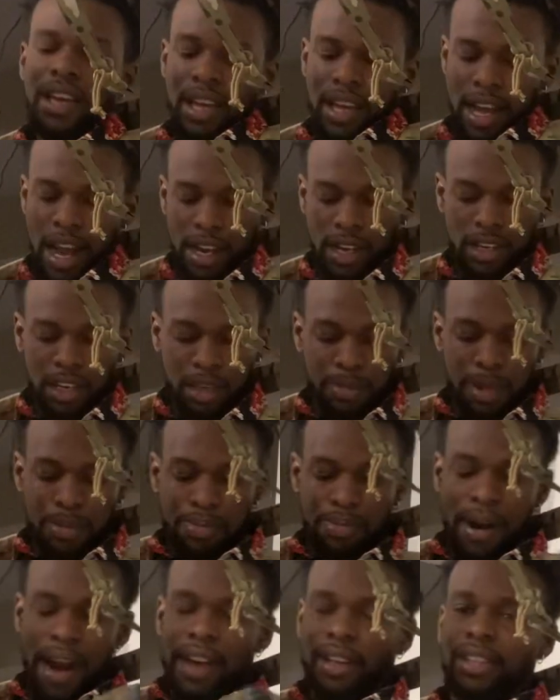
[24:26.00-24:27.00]
I could be
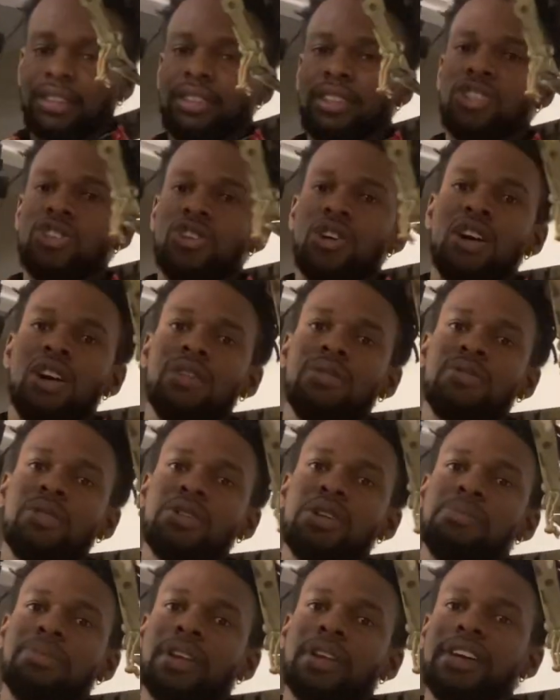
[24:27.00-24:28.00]
practicing drawing from
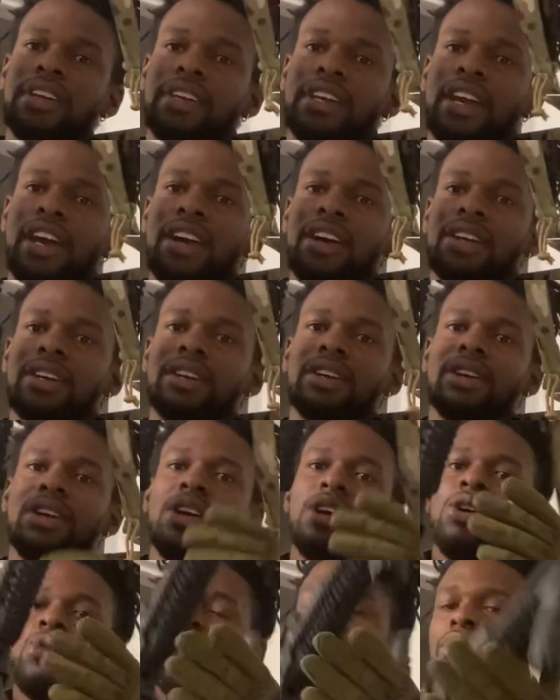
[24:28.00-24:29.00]
the plate carrier,
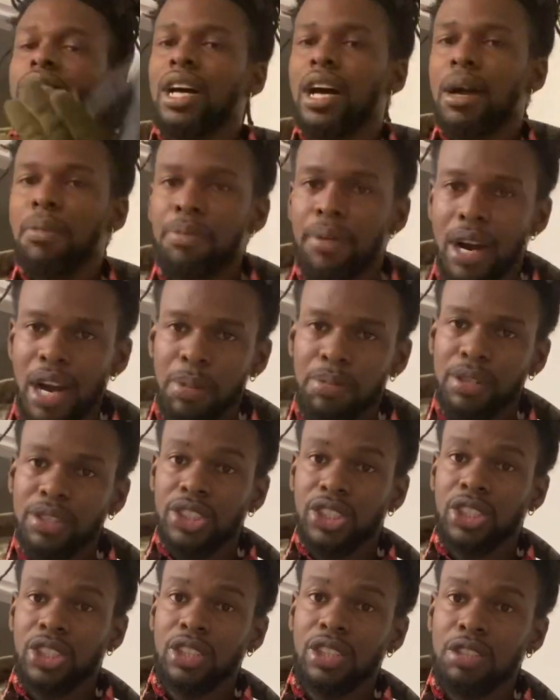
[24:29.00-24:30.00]
which I probably
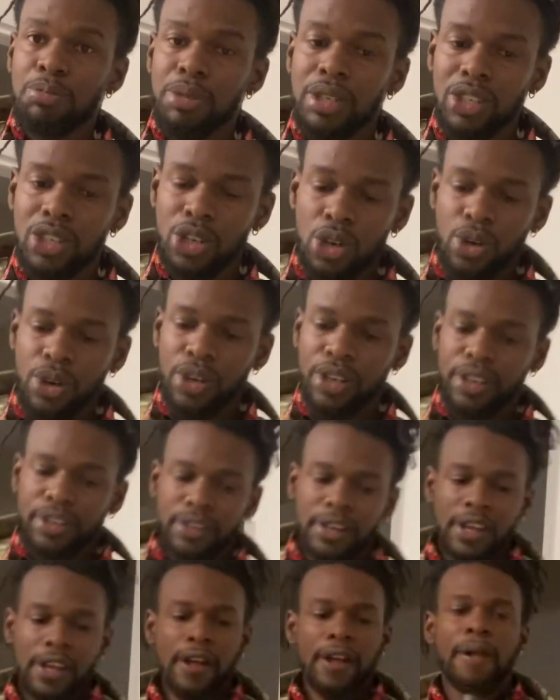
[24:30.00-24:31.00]
should be
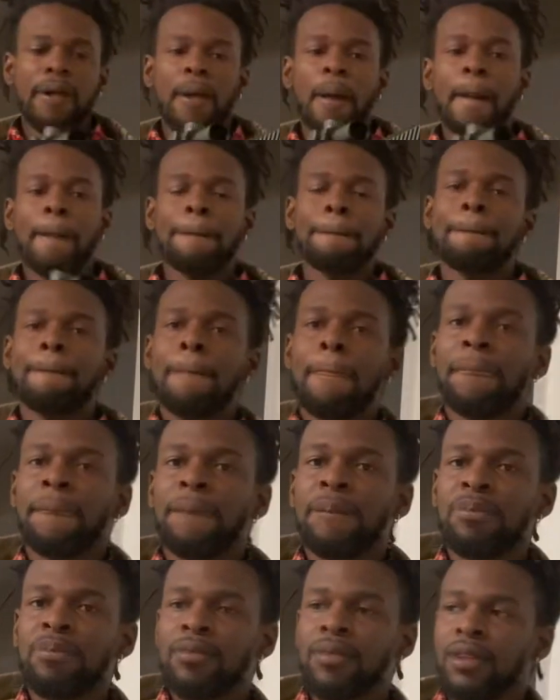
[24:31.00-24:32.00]
doing,
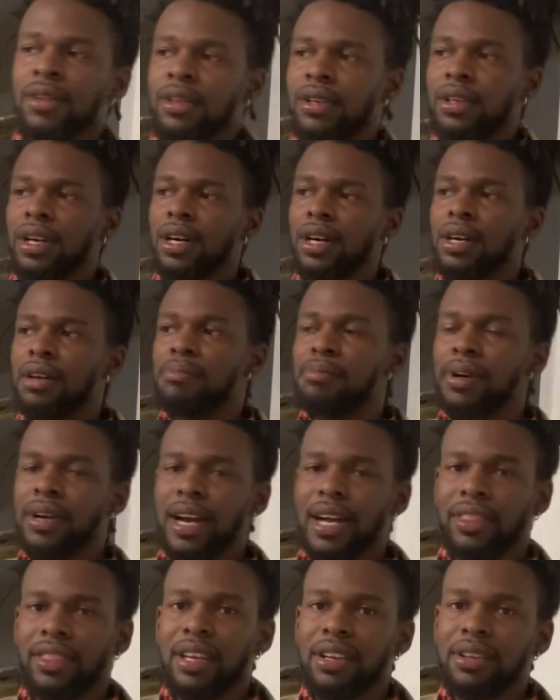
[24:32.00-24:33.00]
but
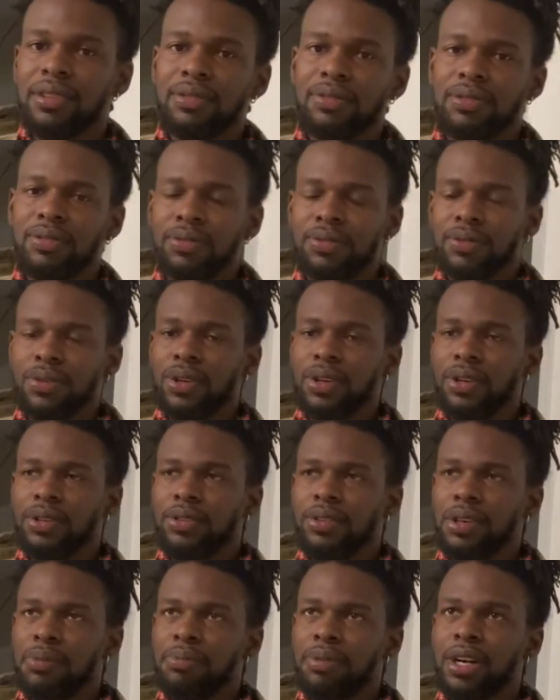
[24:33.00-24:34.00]
I think for
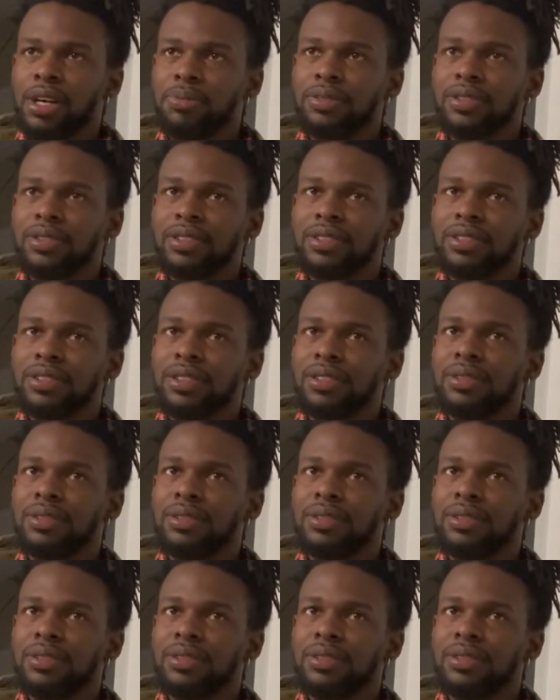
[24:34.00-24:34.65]
the purposes